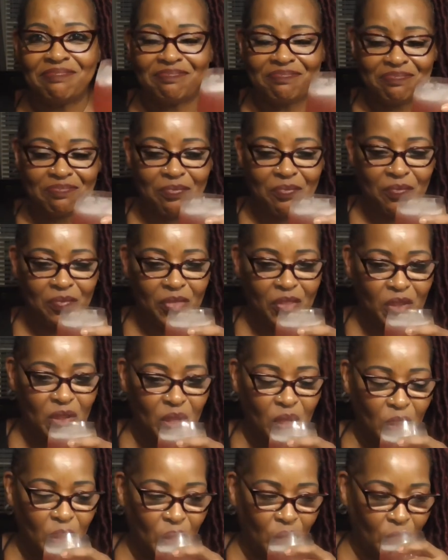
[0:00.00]

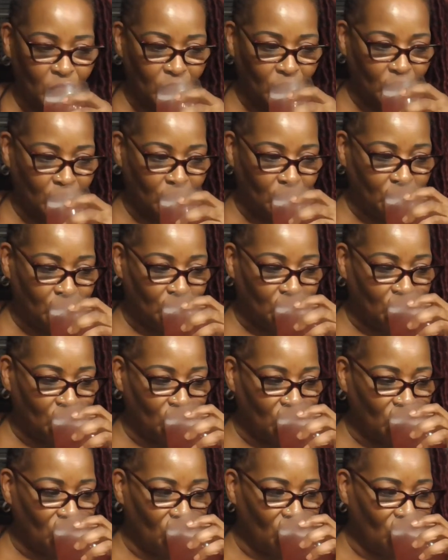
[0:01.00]

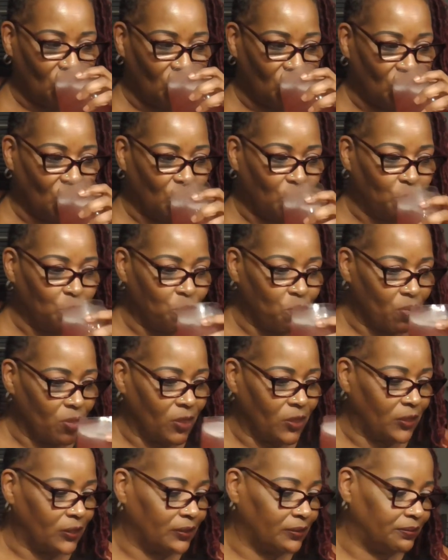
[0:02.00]

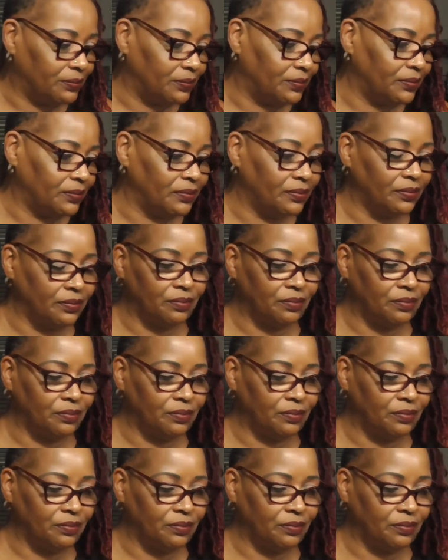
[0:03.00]
(silence)